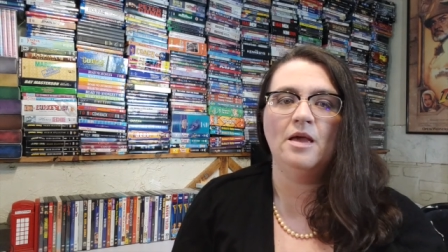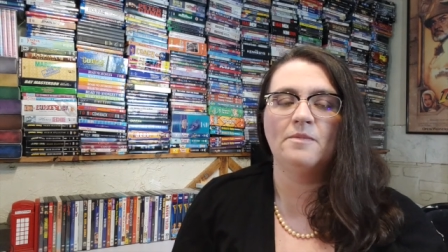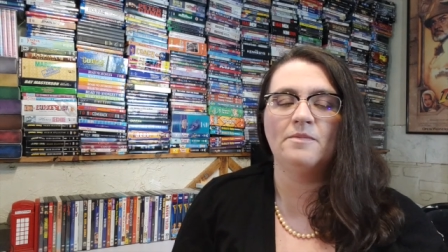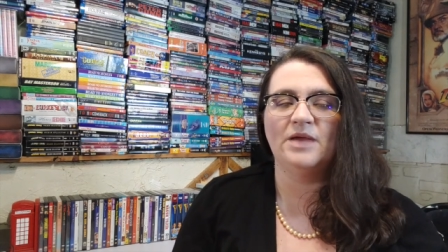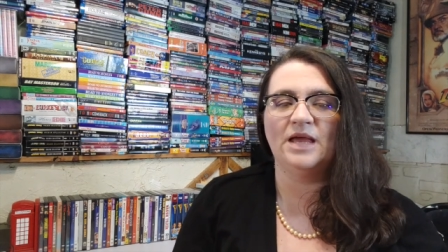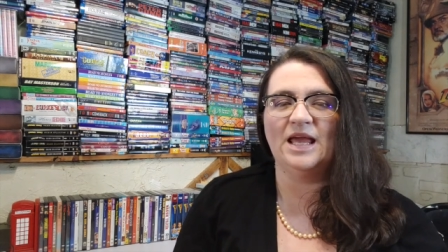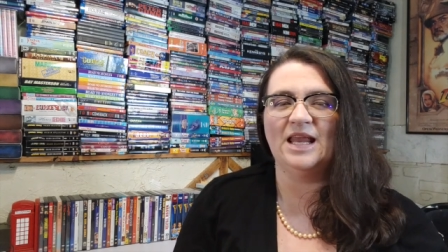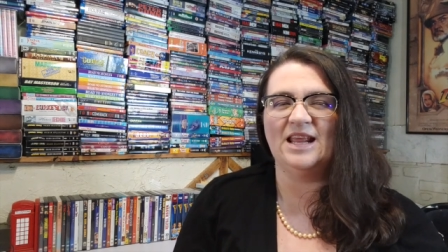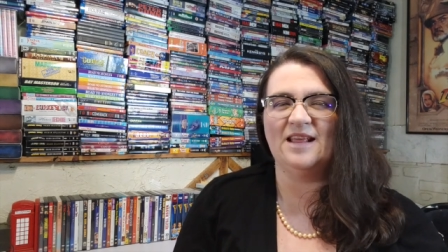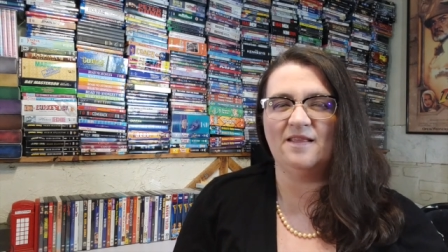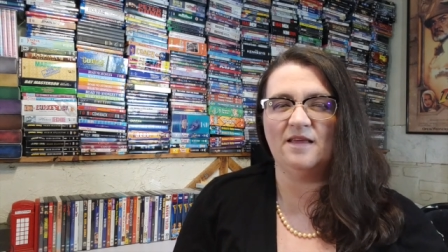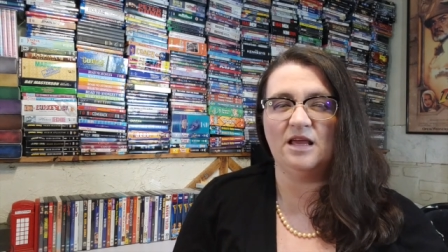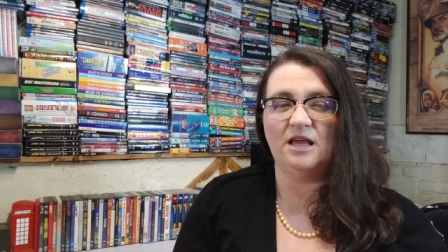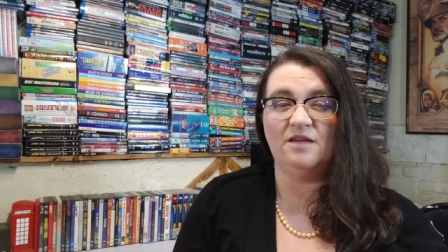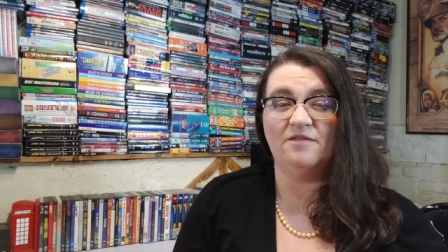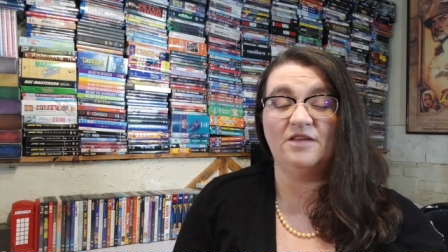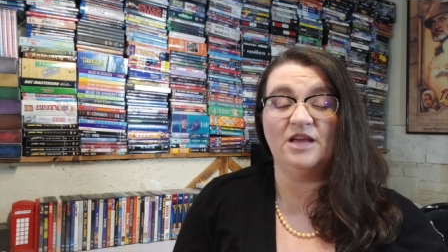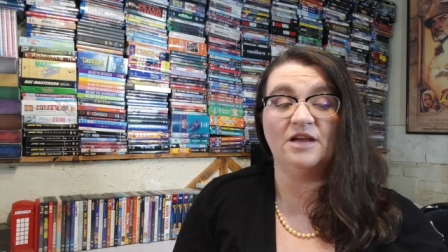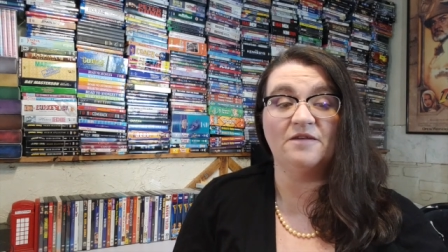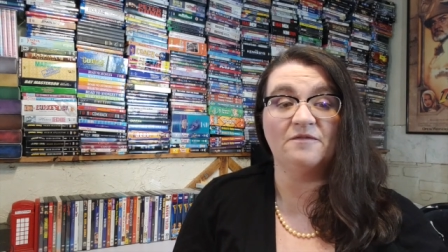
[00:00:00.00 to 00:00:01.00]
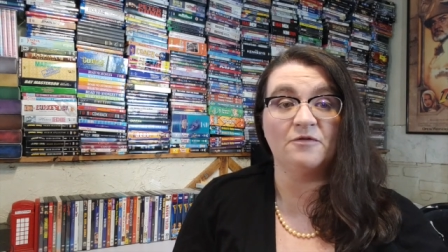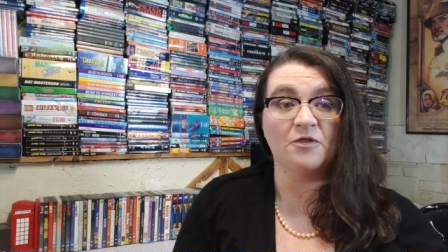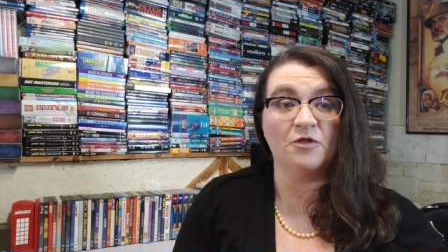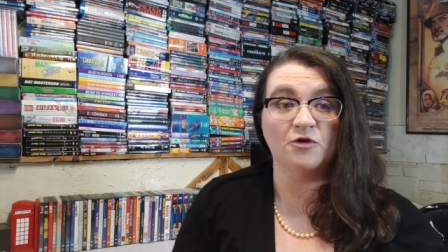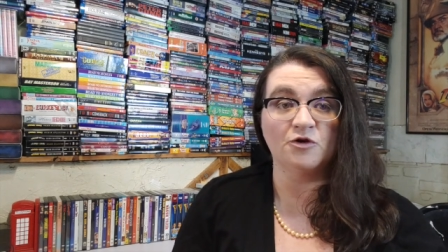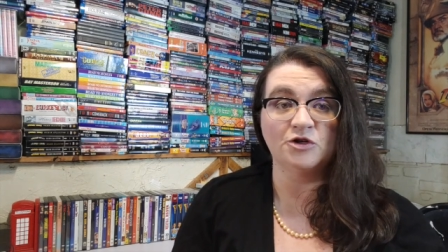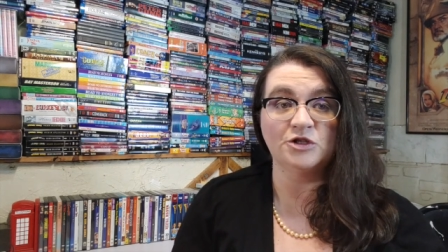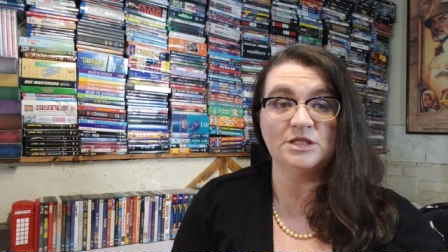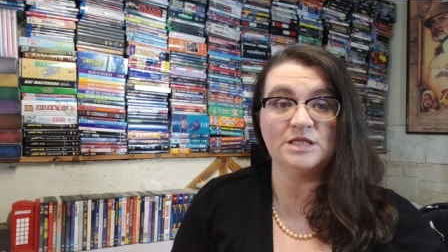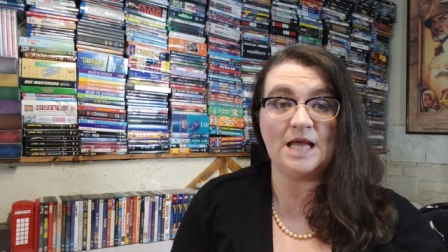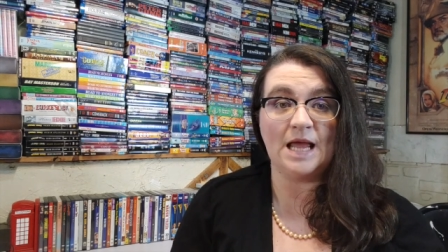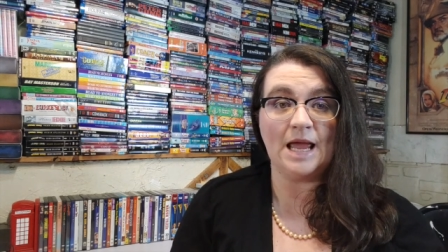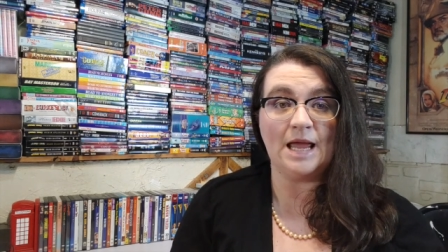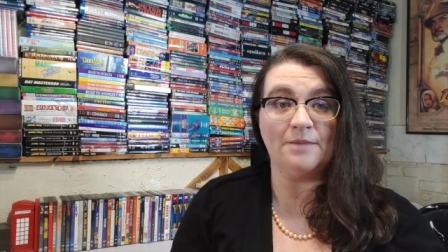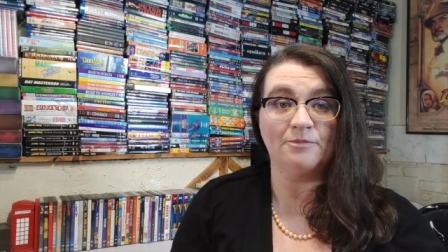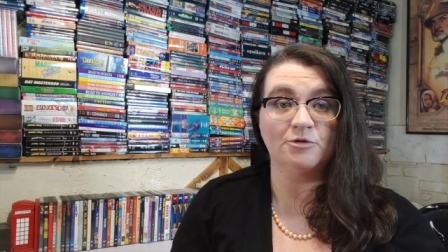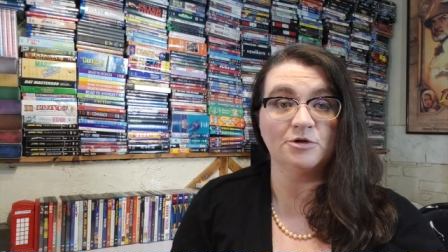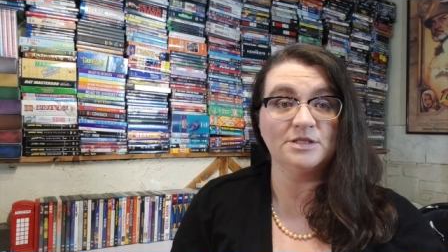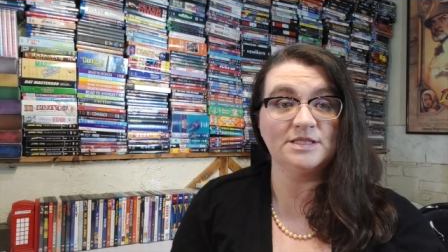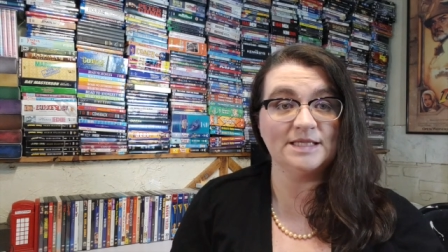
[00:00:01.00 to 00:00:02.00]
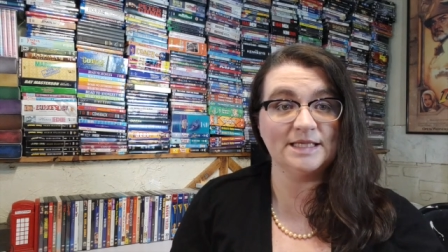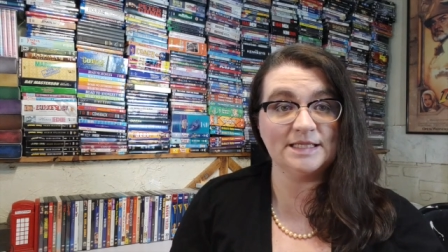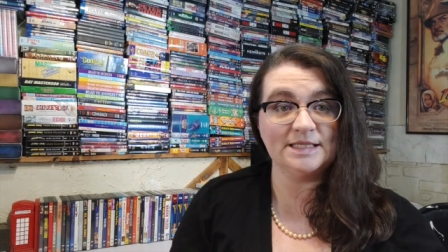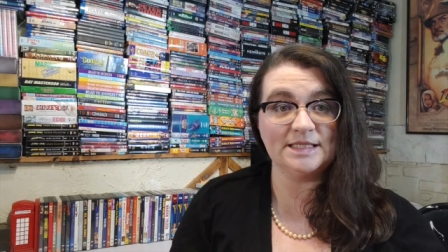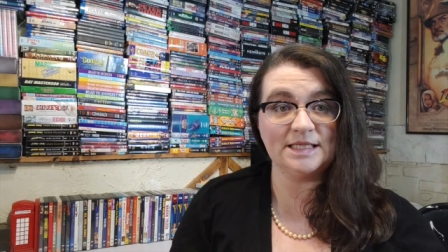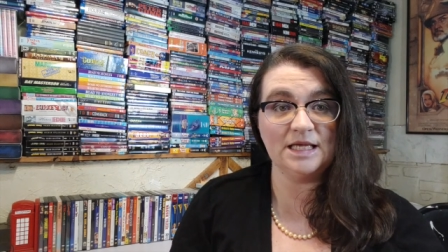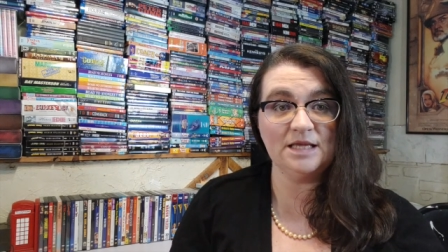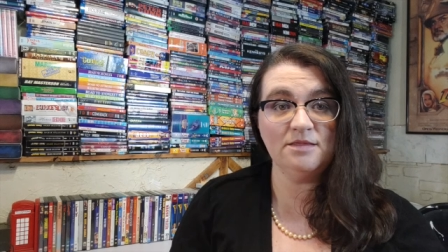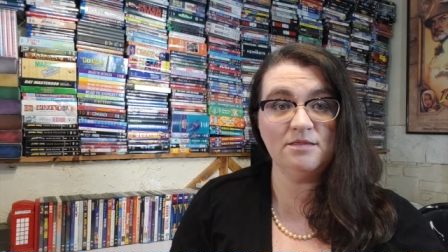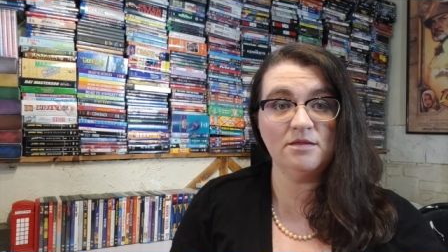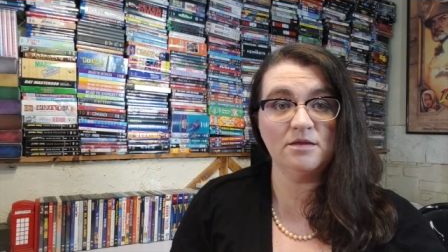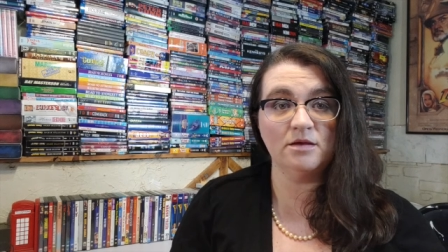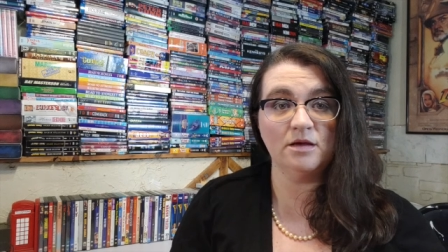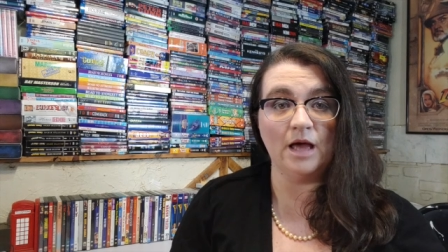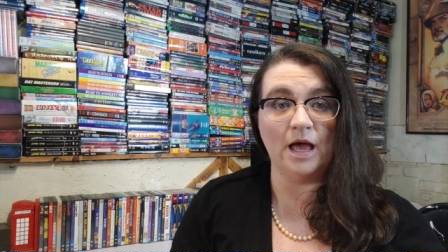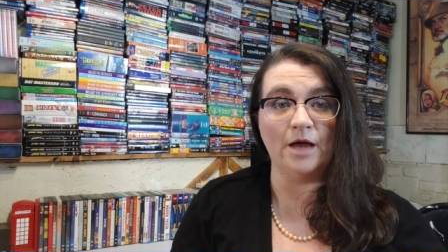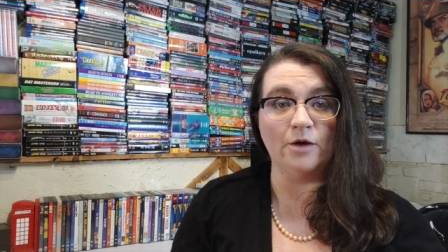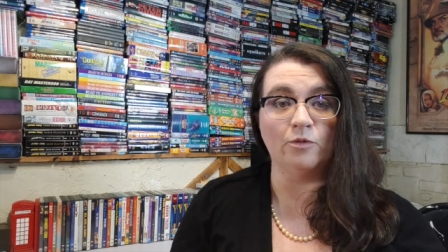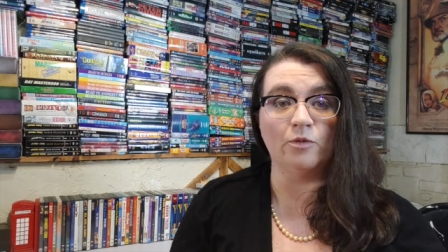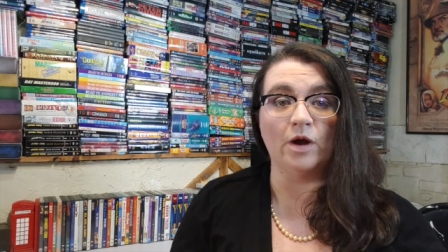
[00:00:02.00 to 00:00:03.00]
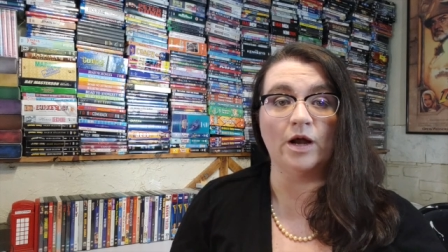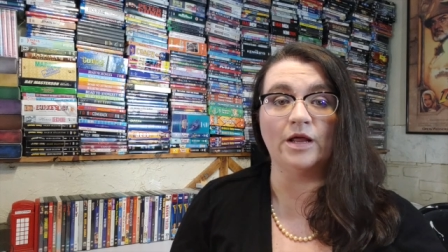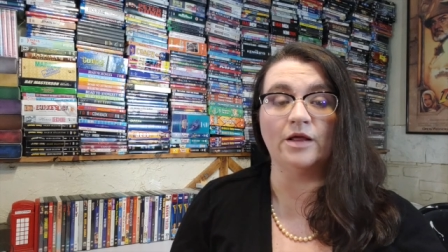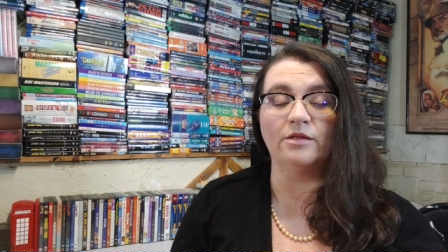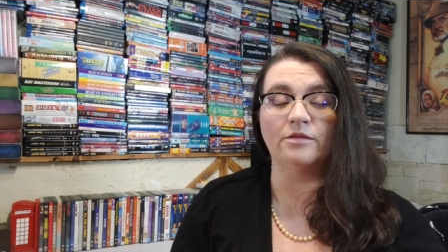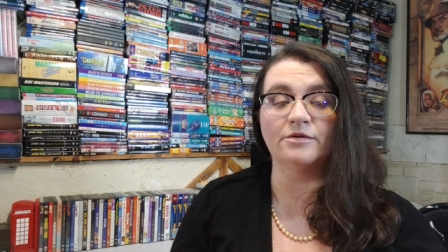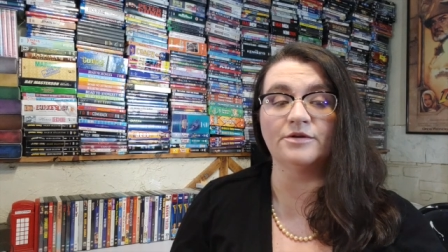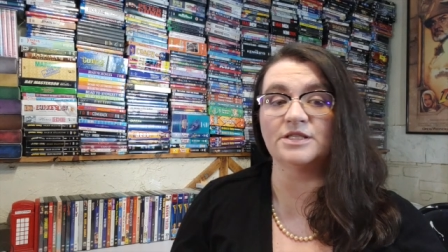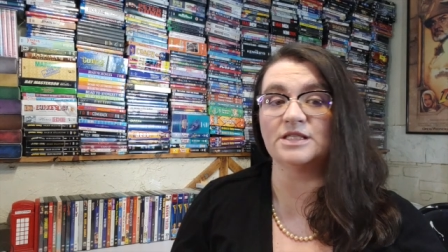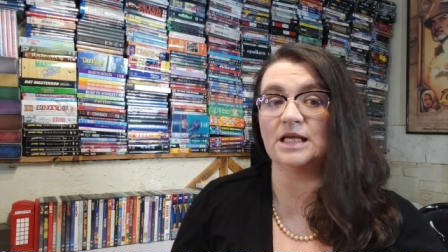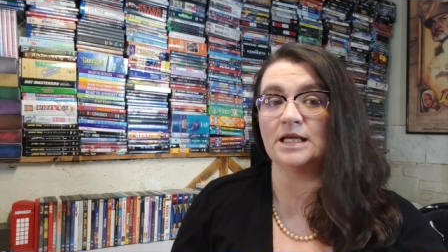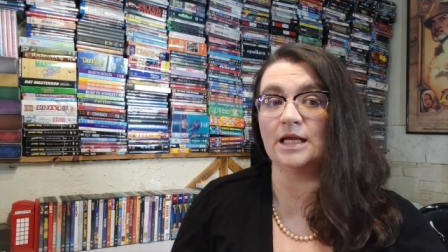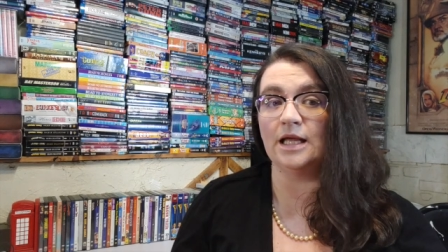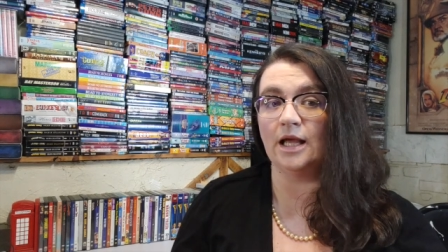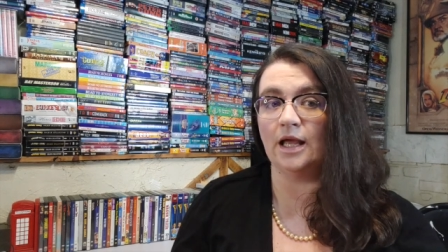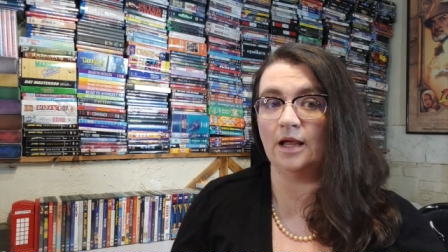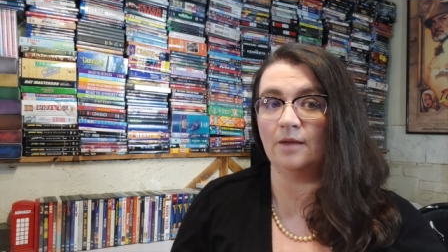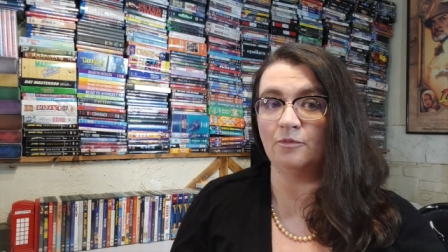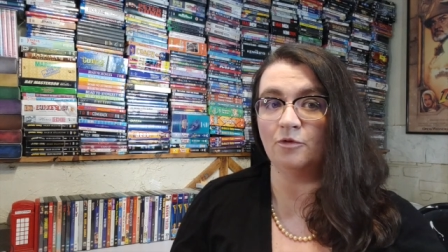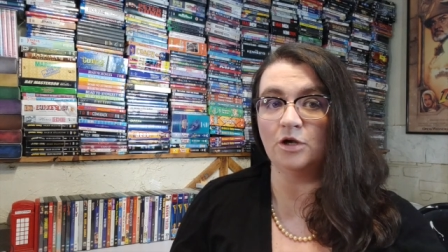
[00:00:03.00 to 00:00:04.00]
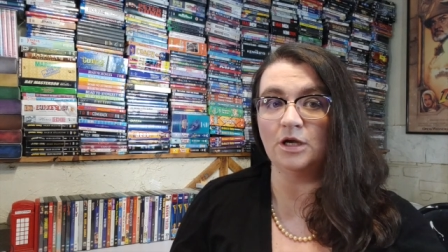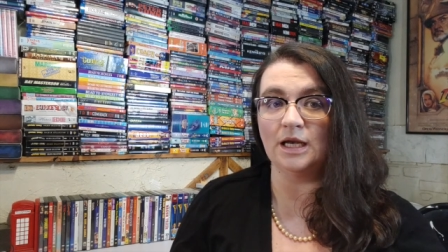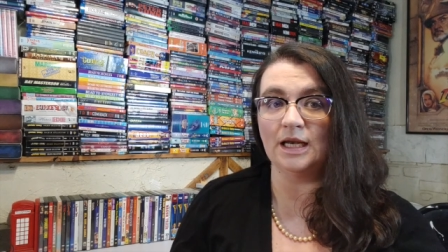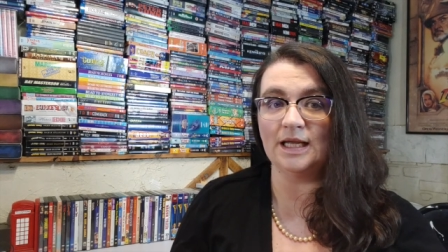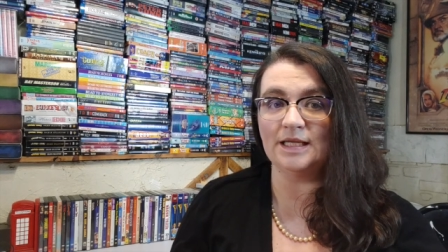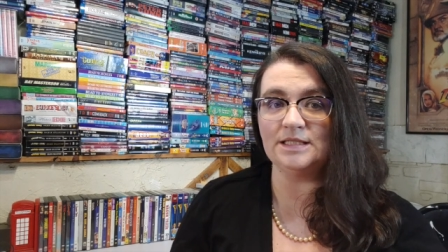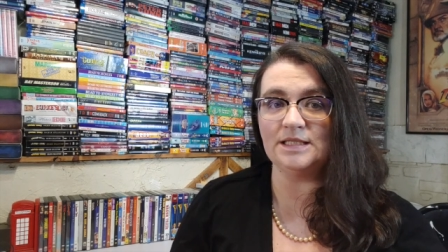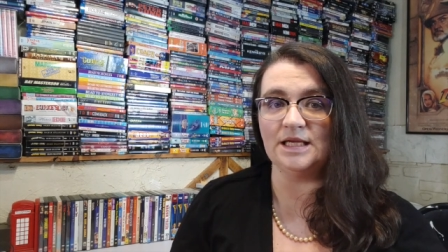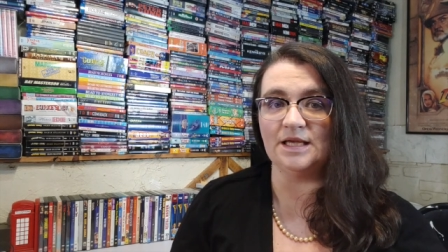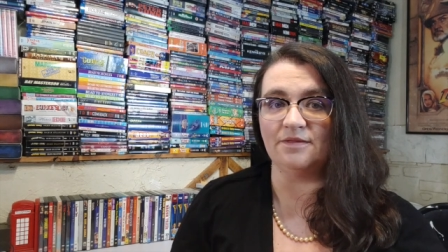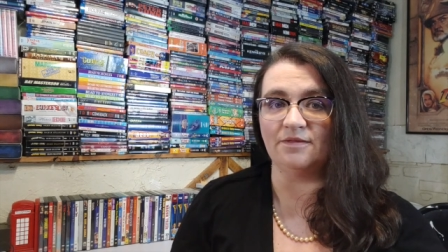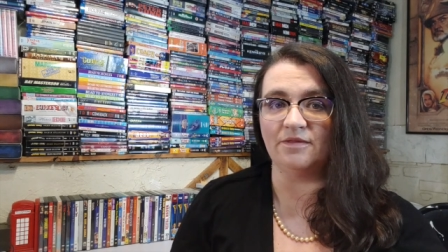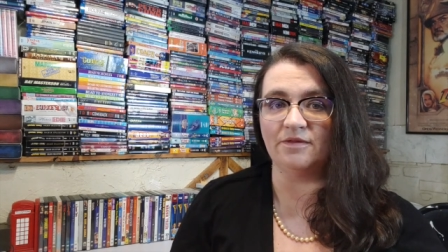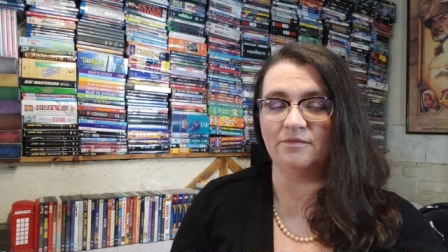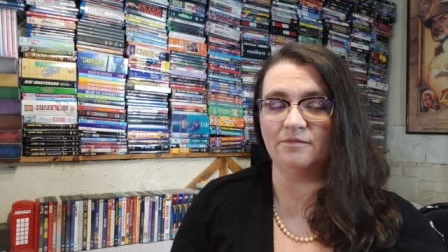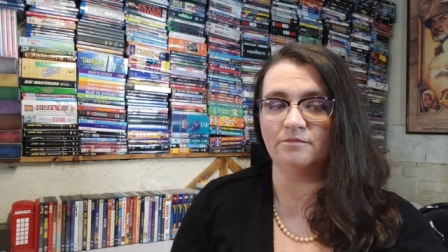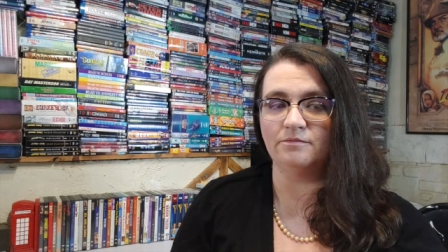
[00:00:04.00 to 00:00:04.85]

beginning the evening of Thursday, April 16th, and running through Sunday, April 19th.